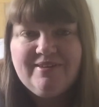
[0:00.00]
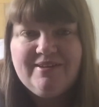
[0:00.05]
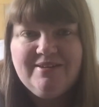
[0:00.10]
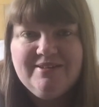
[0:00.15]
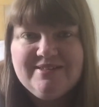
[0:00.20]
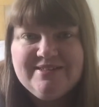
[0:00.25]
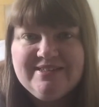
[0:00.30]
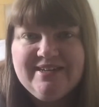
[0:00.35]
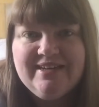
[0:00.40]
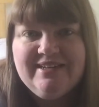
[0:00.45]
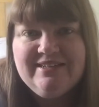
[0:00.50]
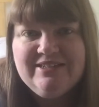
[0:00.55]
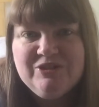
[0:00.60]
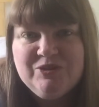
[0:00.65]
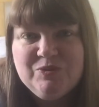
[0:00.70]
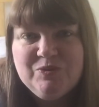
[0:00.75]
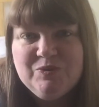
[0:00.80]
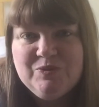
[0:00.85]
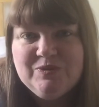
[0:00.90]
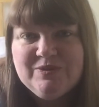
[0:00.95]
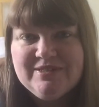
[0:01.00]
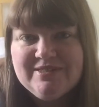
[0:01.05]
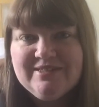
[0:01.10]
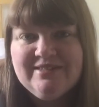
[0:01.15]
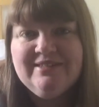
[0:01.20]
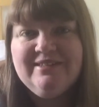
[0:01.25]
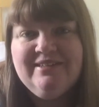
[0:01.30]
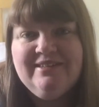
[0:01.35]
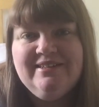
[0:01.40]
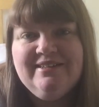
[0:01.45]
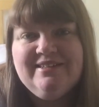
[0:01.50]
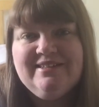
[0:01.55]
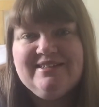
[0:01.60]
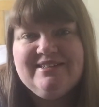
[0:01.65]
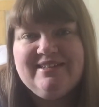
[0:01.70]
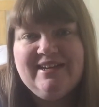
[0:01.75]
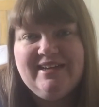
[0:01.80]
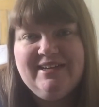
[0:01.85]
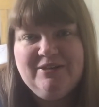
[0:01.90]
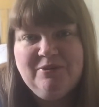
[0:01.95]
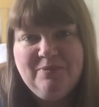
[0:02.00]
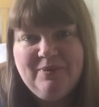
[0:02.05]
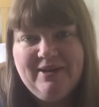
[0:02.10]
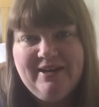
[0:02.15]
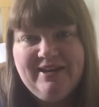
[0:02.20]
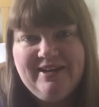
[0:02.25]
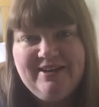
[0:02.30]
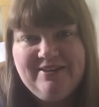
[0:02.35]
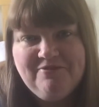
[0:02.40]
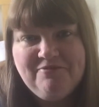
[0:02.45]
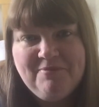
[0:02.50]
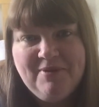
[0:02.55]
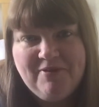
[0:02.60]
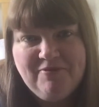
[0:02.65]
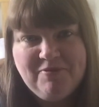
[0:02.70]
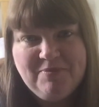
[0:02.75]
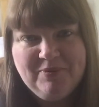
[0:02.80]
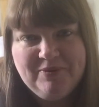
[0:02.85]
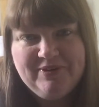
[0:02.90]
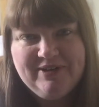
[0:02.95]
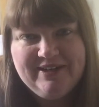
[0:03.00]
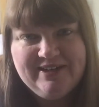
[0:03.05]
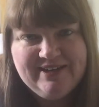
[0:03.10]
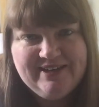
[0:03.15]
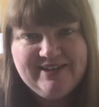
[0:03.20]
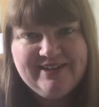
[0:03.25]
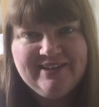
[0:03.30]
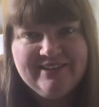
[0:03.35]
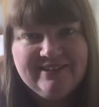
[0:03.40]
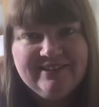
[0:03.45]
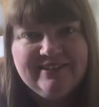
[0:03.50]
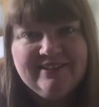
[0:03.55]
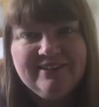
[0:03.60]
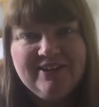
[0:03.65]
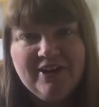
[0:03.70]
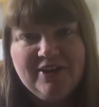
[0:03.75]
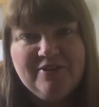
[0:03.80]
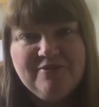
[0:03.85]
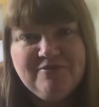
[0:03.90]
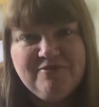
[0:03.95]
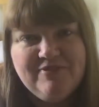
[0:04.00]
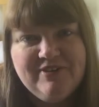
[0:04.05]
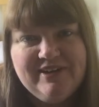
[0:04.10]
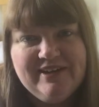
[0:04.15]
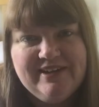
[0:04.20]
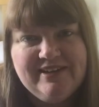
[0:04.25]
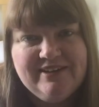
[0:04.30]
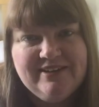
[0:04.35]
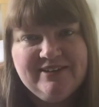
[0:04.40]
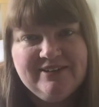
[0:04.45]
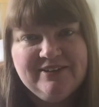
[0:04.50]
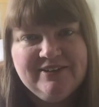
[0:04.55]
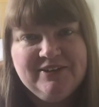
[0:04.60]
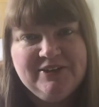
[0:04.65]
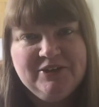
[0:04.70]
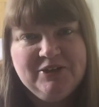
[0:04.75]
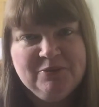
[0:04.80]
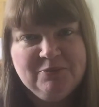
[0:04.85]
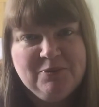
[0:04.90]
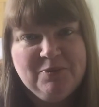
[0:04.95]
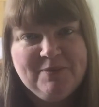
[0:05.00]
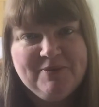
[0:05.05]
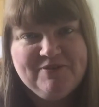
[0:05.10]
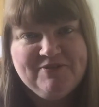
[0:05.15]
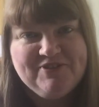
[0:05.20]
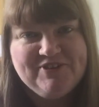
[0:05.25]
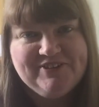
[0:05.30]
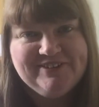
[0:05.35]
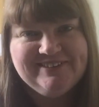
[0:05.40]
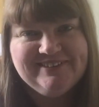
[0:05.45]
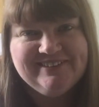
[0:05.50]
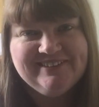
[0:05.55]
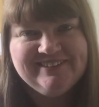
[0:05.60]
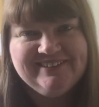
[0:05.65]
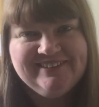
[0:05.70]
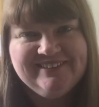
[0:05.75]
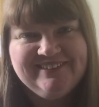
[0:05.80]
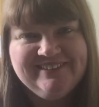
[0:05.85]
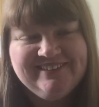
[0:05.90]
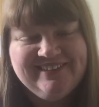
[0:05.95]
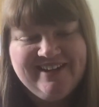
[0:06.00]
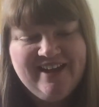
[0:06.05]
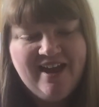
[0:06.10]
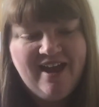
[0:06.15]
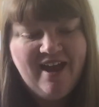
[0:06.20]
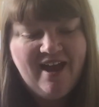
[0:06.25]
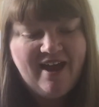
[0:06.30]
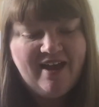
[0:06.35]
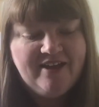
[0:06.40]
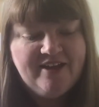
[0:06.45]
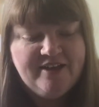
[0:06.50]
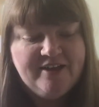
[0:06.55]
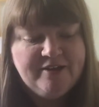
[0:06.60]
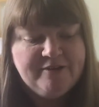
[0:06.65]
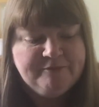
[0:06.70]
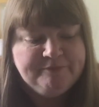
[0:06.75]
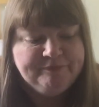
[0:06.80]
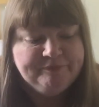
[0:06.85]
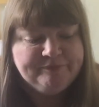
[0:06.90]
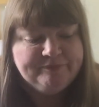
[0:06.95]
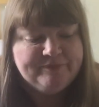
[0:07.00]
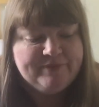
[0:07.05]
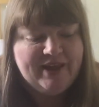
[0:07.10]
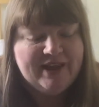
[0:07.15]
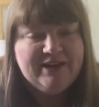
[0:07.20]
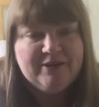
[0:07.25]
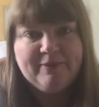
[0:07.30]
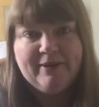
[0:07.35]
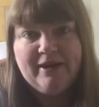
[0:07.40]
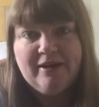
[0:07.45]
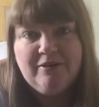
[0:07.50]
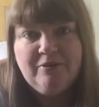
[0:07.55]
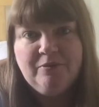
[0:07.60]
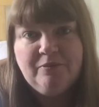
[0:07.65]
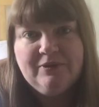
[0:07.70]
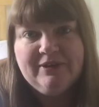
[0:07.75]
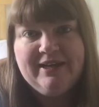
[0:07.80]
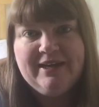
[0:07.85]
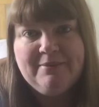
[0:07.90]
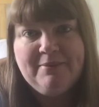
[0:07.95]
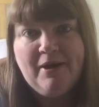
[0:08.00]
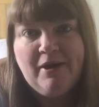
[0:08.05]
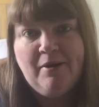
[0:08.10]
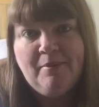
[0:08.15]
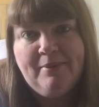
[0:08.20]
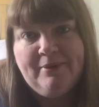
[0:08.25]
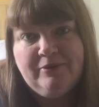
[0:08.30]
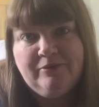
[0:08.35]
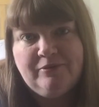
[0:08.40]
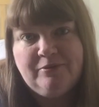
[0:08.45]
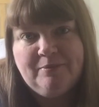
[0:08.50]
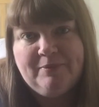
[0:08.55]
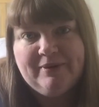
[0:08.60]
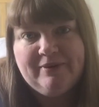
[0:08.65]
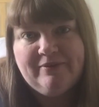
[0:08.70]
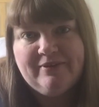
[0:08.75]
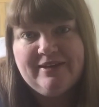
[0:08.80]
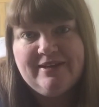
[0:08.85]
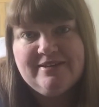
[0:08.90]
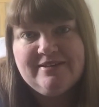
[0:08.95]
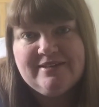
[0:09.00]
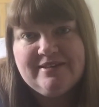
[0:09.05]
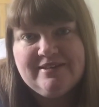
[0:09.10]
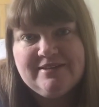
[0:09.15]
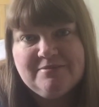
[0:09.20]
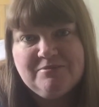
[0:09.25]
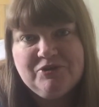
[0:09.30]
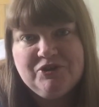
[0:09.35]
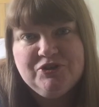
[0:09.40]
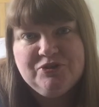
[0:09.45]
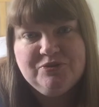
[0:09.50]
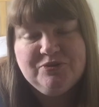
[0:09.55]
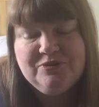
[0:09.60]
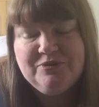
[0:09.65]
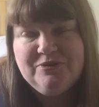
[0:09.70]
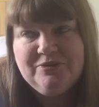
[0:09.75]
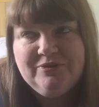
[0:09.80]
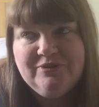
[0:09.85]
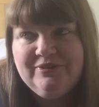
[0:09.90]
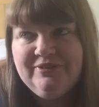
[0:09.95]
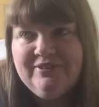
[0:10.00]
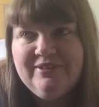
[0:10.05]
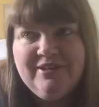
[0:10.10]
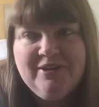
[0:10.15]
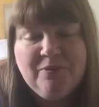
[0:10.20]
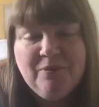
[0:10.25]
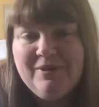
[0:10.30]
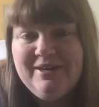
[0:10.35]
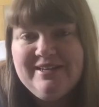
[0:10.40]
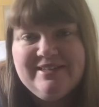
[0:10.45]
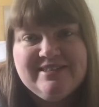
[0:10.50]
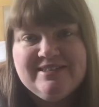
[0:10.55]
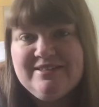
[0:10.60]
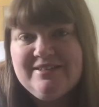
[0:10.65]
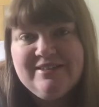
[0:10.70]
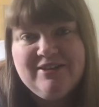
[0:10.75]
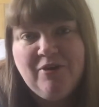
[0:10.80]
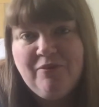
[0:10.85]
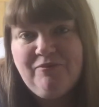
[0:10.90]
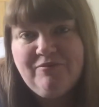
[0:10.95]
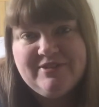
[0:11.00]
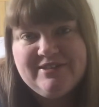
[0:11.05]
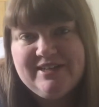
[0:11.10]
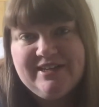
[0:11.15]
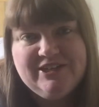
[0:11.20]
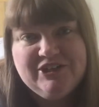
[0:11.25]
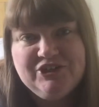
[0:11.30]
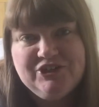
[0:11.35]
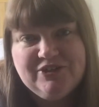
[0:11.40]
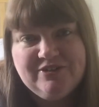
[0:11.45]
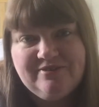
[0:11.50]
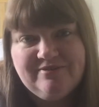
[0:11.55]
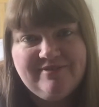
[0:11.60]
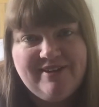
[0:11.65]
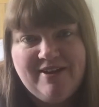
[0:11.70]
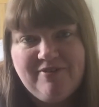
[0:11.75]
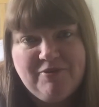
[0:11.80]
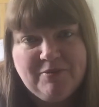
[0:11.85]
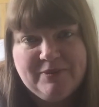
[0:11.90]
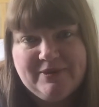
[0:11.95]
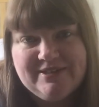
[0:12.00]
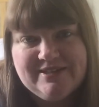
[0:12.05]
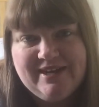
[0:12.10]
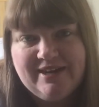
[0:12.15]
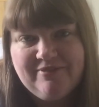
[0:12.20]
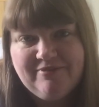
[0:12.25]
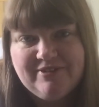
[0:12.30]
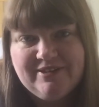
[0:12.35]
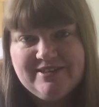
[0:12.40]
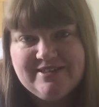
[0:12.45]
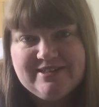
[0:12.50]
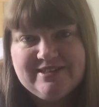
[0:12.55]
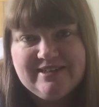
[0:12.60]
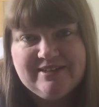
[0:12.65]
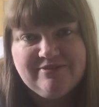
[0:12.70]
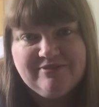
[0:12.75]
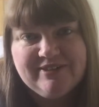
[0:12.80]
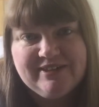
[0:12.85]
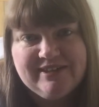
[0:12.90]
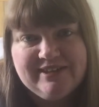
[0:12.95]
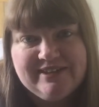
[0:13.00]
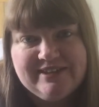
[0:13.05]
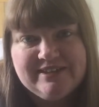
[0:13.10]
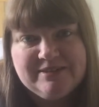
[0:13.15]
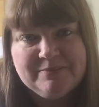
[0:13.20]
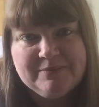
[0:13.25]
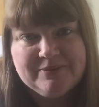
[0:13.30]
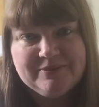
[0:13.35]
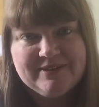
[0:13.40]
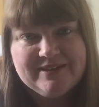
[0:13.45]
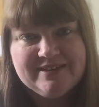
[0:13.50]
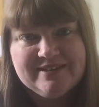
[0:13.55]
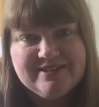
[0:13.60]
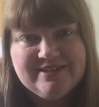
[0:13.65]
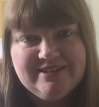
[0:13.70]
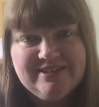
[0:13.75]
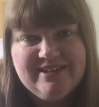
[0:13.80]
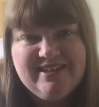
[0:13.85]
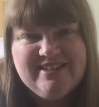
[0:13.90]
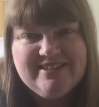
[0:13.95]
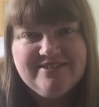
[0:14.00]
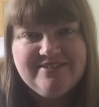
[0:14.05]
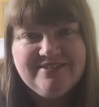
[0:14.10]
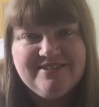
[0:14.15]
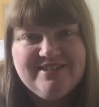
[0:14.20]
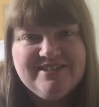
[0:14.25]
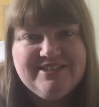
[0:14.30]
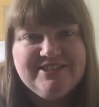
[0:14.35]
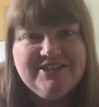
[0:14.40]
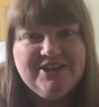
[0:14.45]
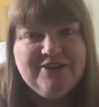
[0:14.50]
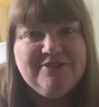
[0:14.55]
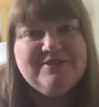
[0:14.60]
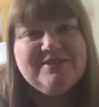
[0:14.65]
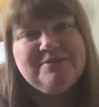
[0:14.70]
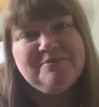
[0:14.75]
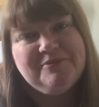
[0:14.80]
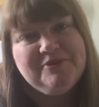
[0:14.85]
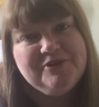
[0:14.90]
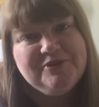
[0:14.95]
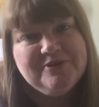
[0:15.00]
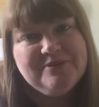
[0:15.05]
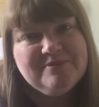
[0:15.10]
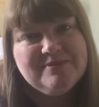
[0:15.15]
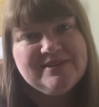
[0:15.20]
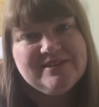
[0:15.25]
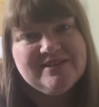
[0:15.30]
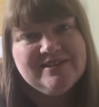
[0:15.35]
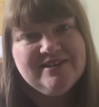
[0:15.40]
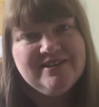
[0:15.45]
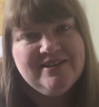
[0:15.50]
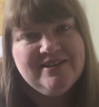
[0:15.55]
staying indoors, staying away from everybody, hopefully we'll be fine. Anyway, I don't want to keep harping on about this, because I'm sure, well, it's a conversation everyone's having, isn't it, really, to be honest. And it is nice to know sometimes